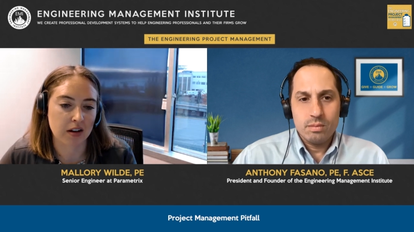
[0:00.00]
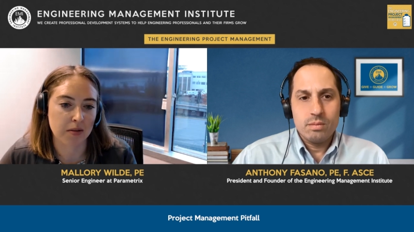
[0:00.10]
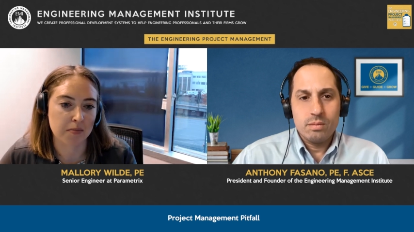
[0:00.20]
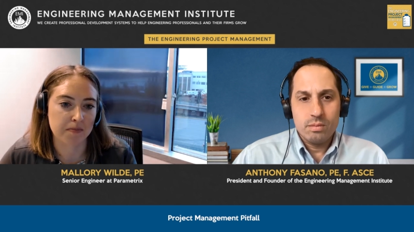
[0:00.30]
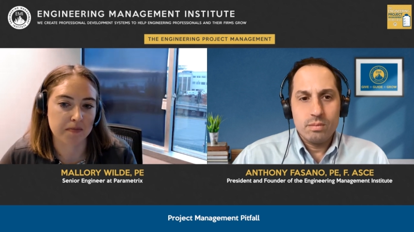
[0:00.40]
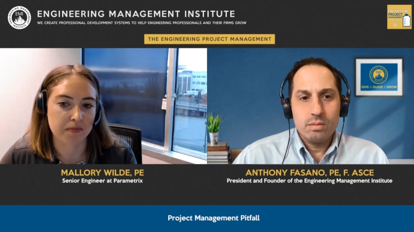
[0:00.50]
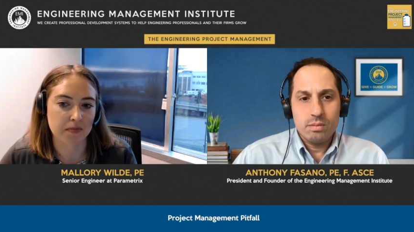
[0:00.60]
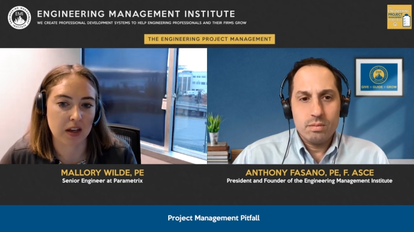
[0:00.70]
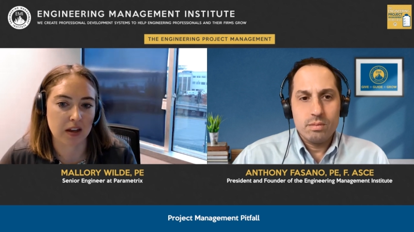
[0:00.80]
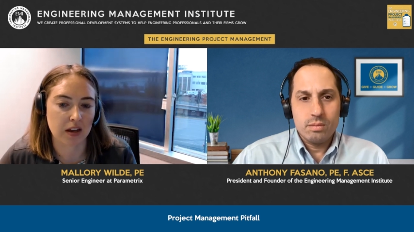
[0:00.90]
Speaker 1: Um,
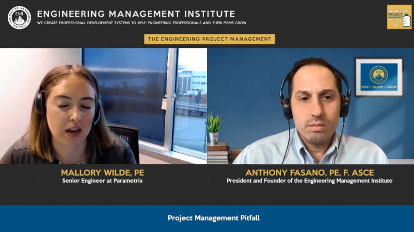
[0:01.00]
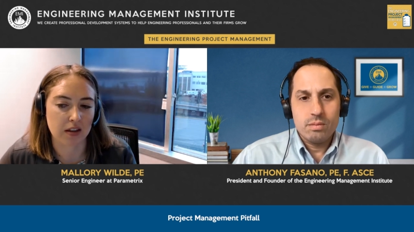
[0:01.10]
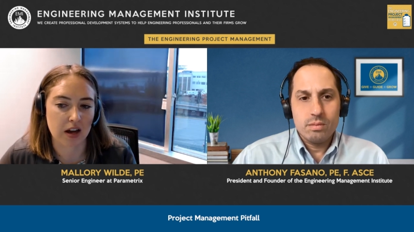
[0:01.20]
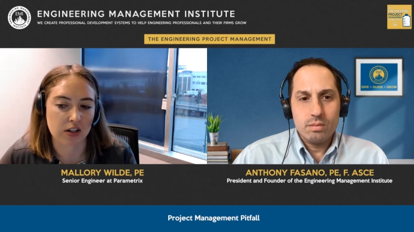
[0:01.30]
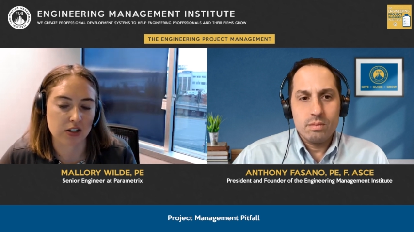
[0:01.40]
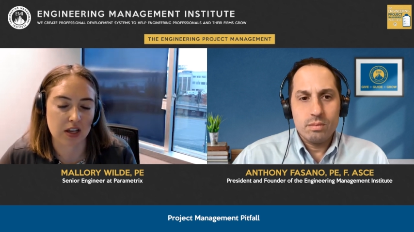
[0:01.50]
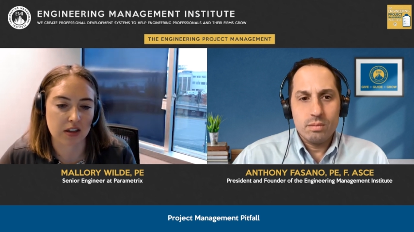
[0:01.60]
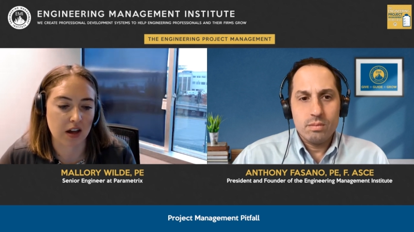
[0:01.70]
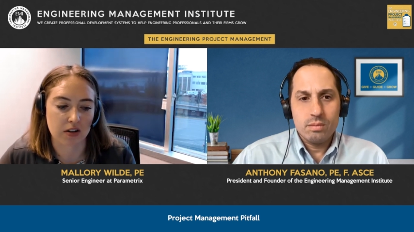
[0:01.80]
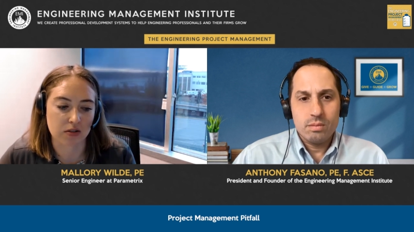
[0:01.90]
I, I just
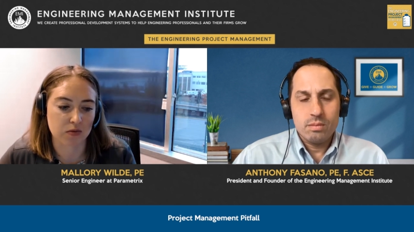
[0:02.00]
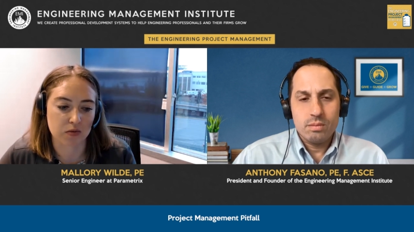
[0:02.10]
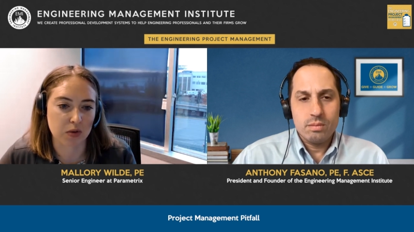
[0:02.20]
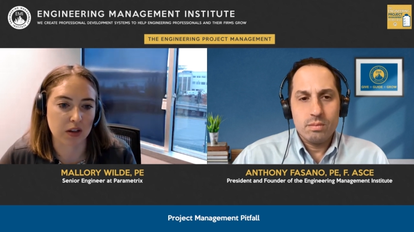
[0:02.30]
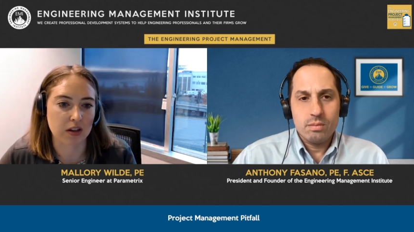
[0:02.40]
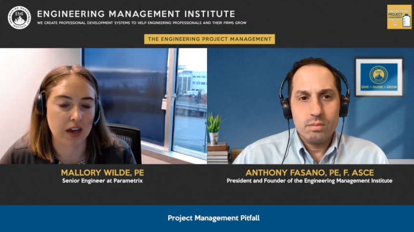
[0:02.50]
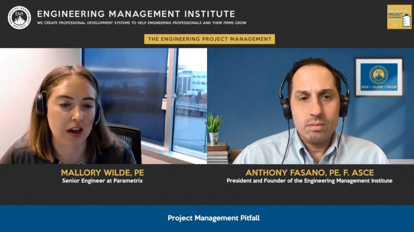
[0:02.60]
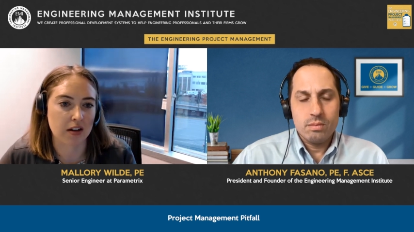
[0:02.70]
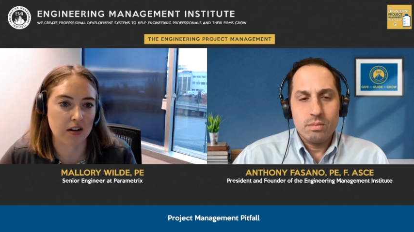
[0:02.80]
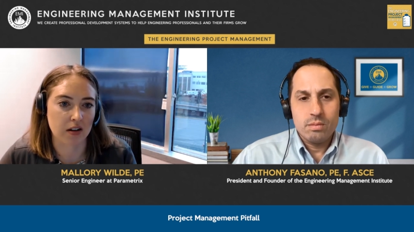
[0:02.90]
think that'll really
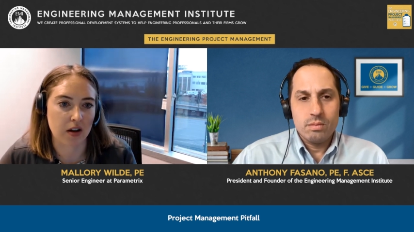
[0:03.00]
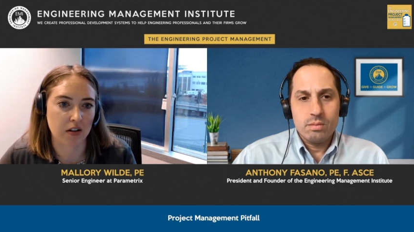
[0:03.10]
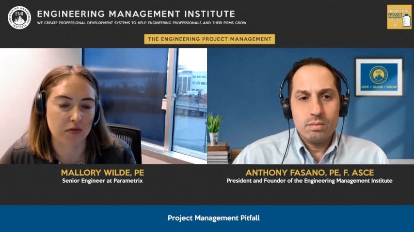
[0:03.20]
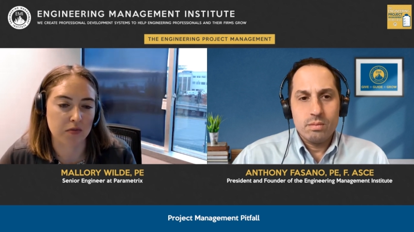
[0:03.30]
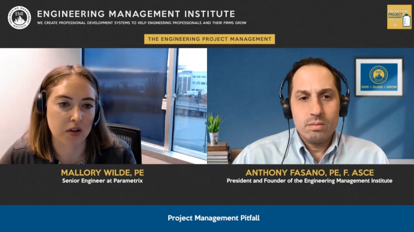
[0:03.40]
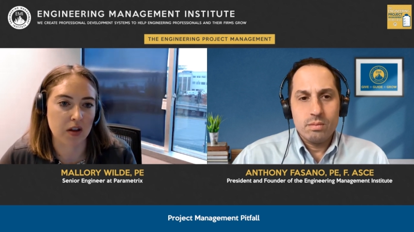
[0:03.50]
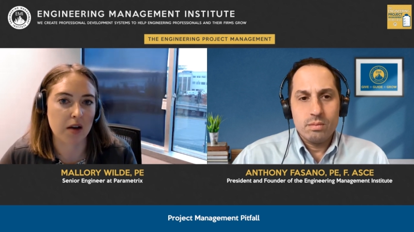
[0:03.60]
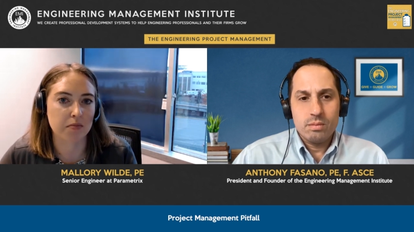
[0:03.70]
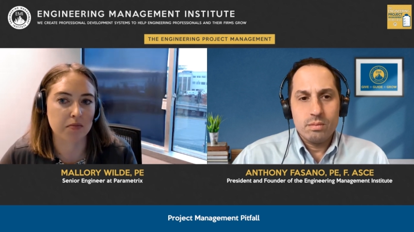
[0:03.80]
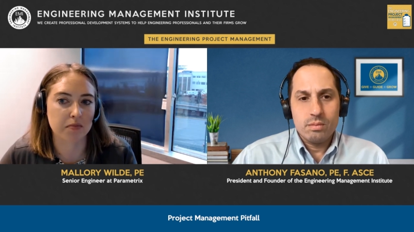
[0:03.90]
get a lot of a
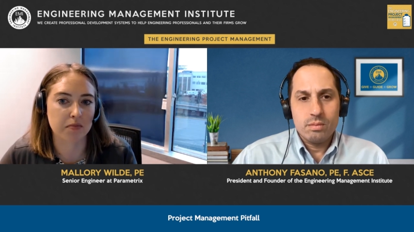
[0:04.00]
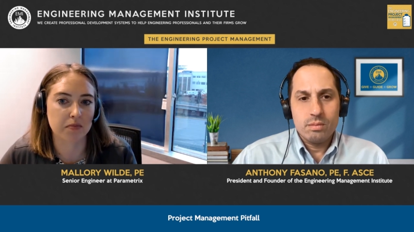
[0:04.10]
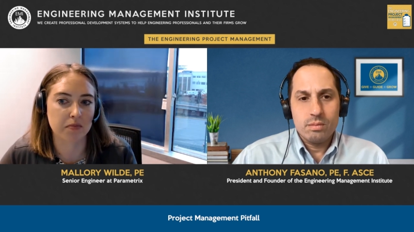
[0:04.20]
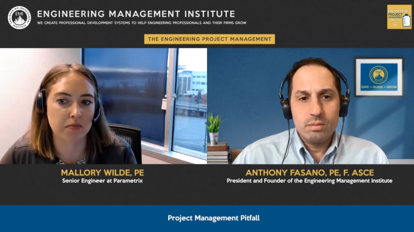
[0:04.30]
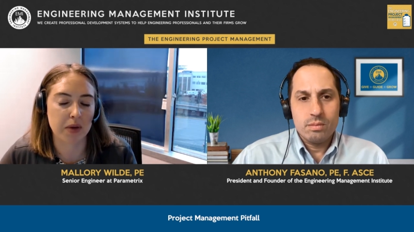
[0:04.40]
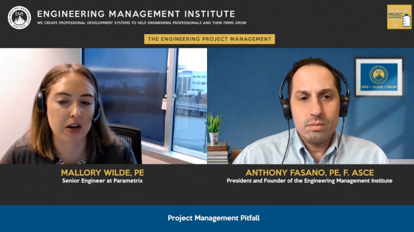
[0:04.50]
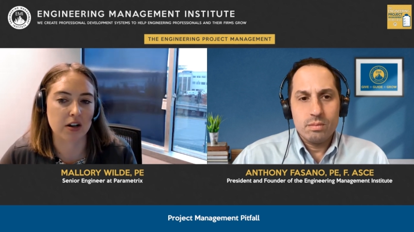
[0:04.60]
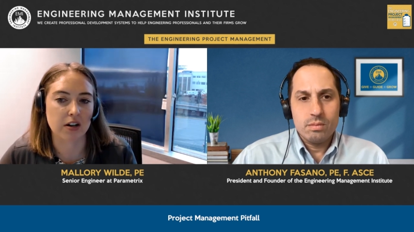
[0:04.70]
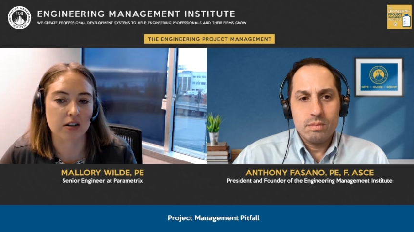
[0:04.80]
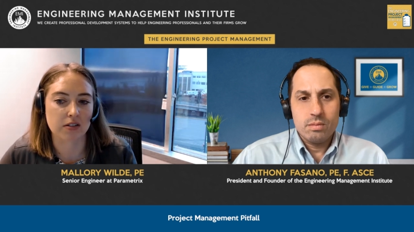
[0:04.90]
lot
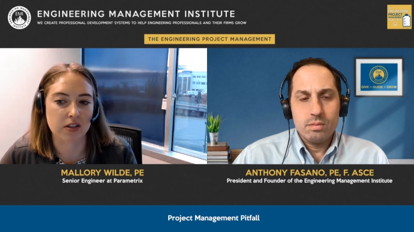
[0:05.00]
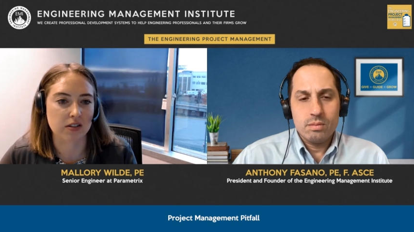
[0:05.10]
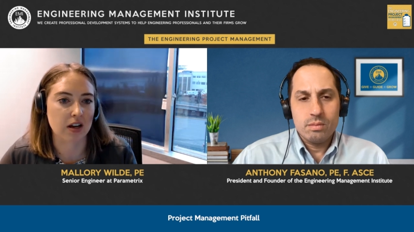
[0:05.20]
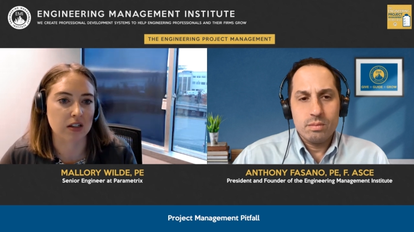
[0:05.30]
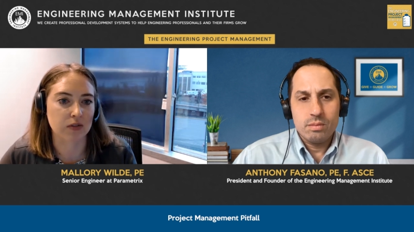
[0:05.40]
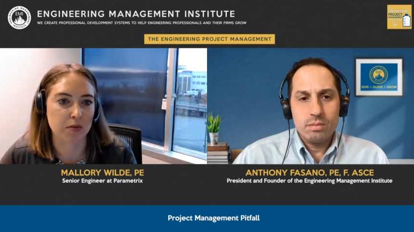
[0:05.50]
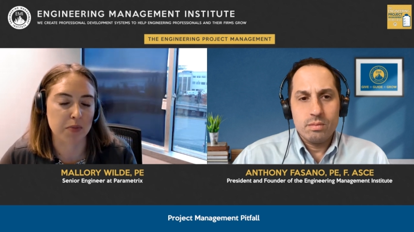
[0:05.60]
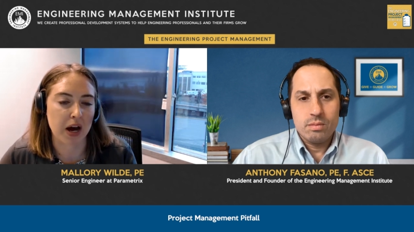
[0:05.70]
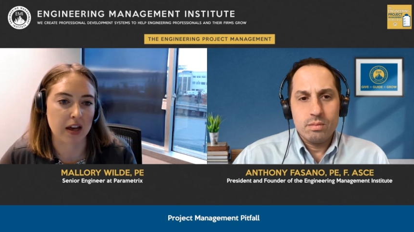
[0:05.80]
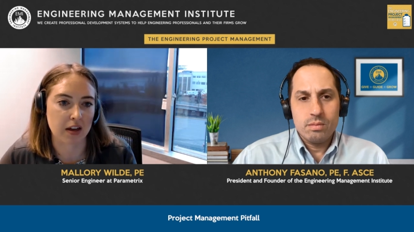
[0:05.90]
better success for
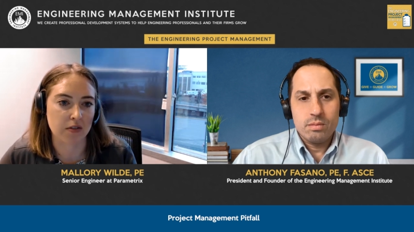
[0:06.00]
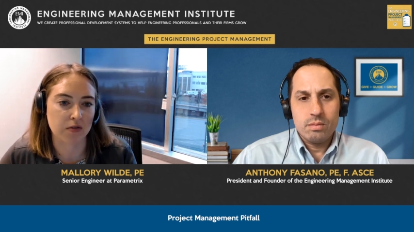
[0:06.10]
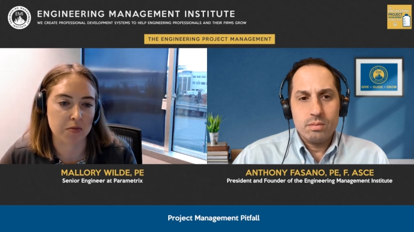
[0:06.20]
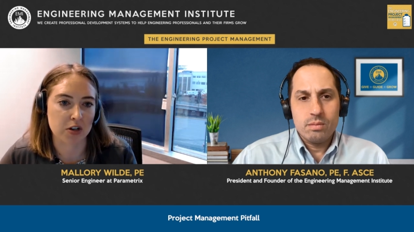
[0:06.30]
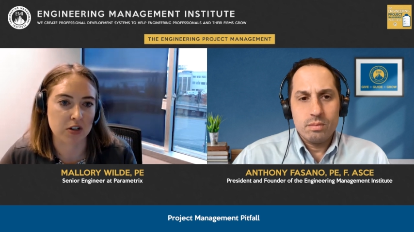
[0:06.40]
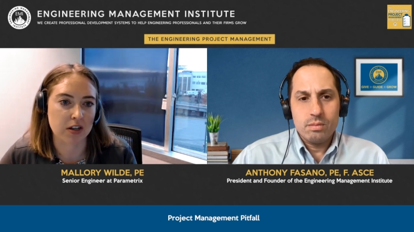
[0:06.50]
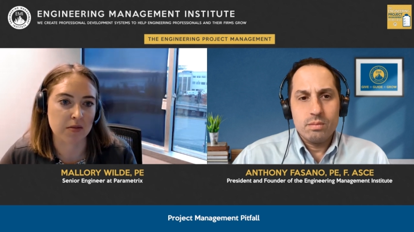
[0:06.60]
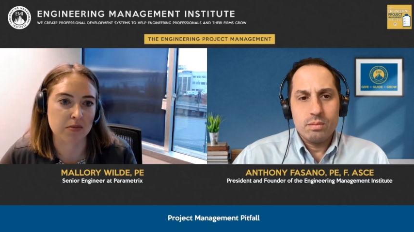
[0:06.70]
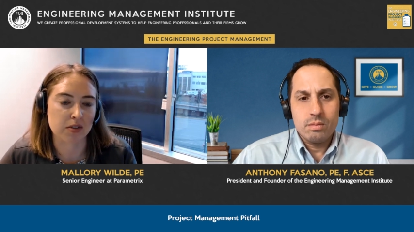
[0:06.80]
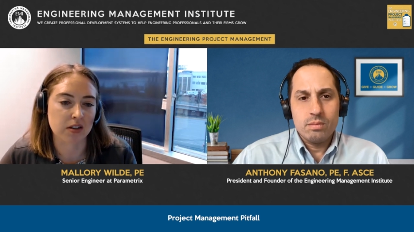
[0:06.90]
buy-in from your
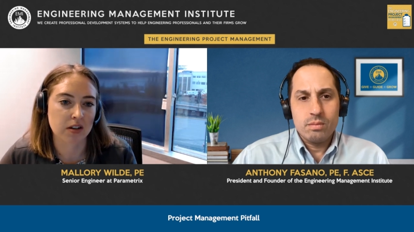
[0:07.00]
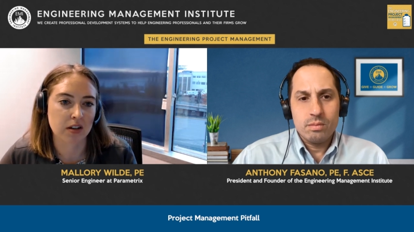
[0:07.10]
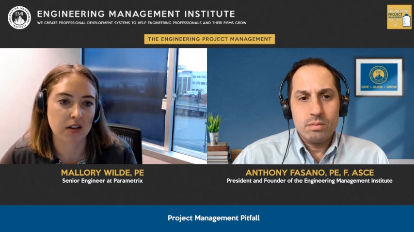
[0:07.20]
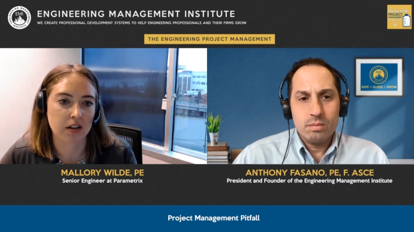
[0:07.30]
teams